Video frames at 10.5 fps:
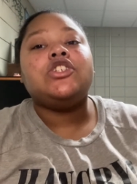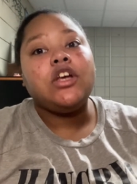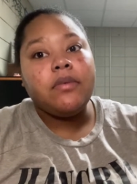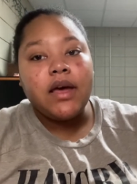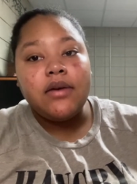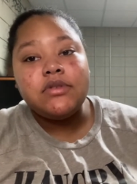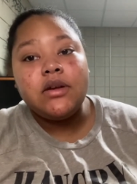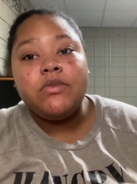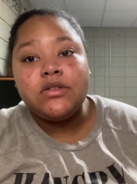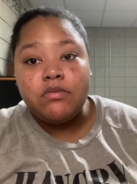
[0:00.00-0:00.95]
became
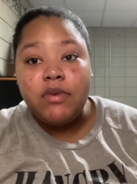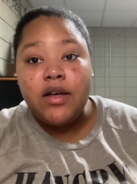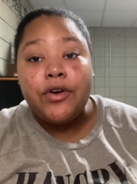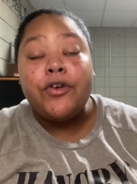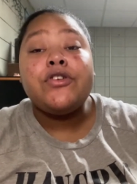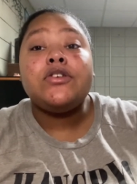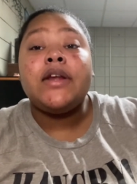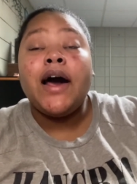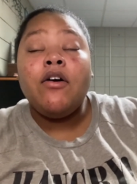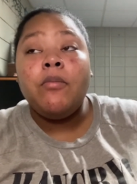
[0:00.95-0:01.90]
someone's mother, so
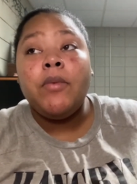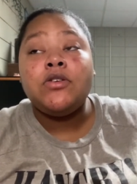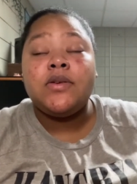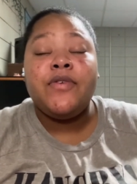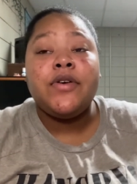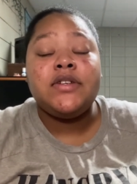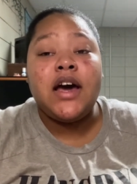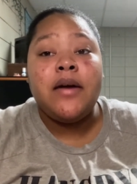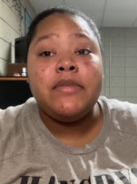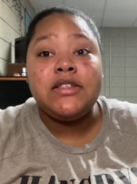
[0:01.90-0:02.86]
now most of her
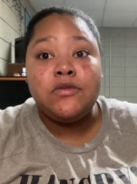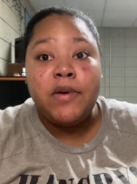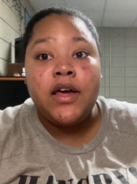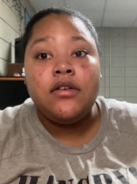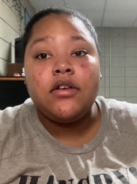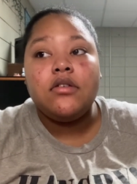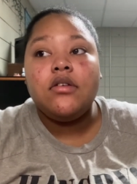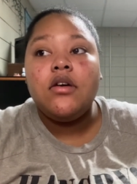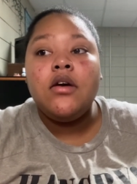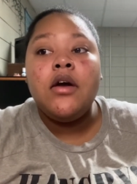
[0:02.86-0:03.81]
time is spent
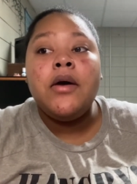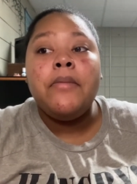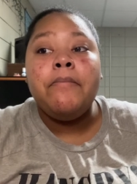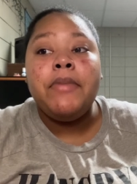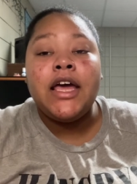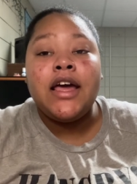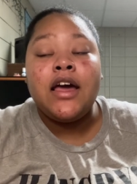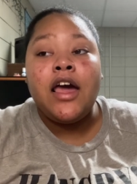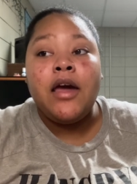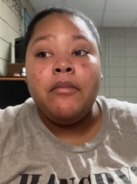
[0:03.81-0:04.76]
being
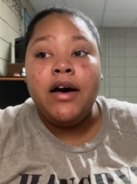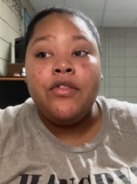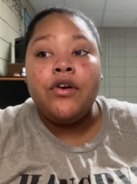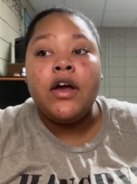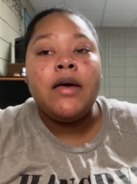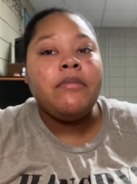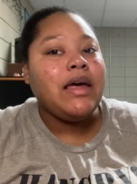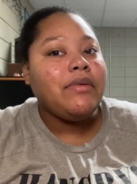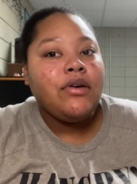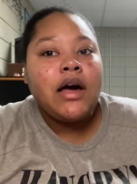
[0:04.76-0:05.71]
a mother. And
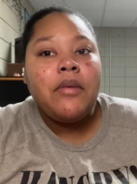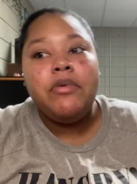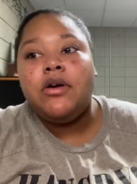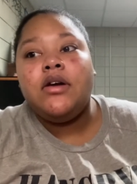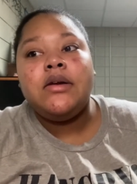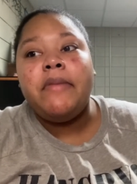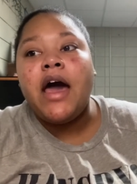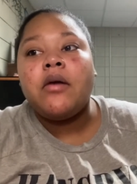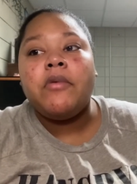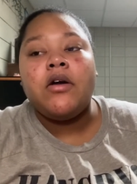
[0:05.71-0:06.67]
maybe you got put on the
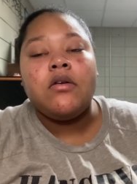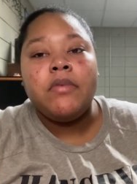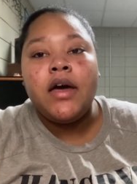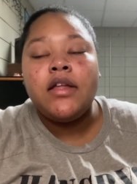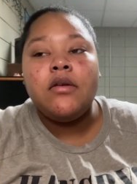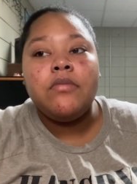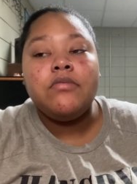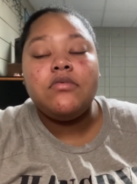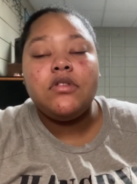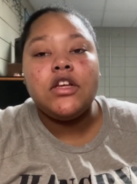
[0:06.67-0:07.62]
back burner, but at
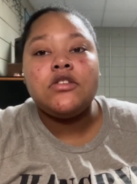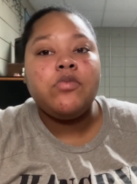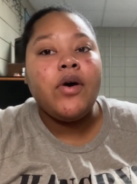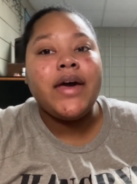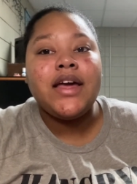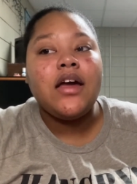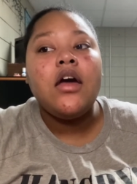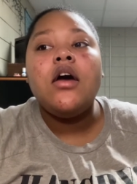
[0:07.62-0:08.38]
this point,